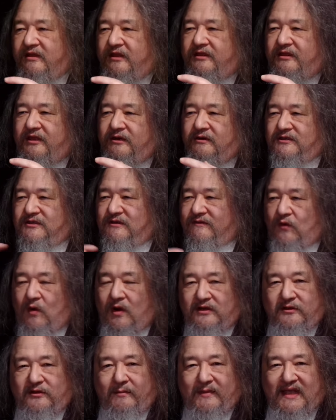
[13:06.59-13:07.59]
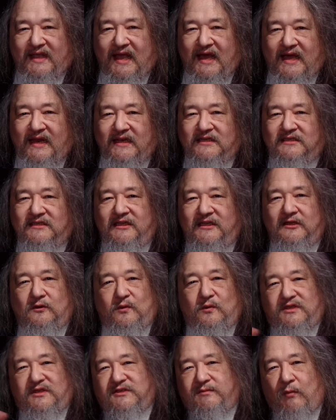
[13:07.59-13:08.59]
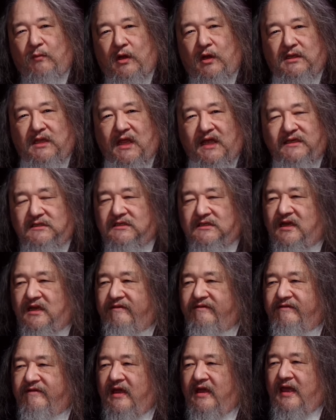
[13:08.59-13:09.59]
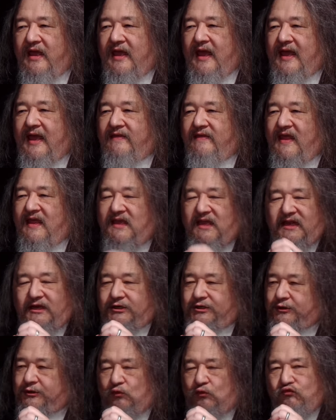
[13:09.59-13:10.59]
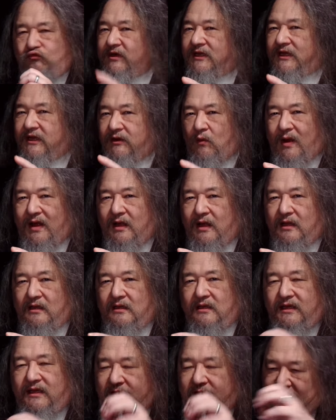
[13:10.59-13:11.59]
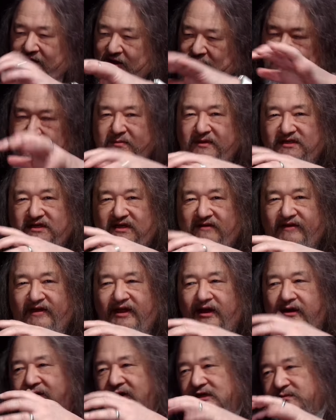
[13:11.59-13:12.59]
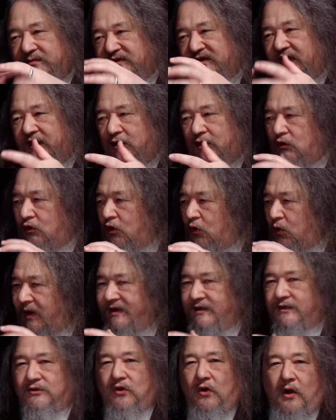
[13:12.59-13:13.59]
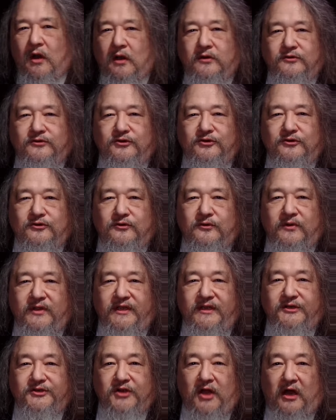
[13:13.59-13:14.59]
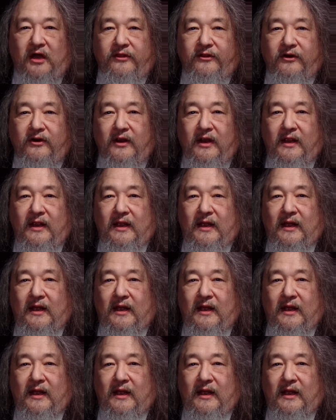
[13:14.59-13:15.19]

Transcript: The theories of quantum mechanics deal with small light stuff, and they each do really well in their specific areas, but they don't quite talk to each other.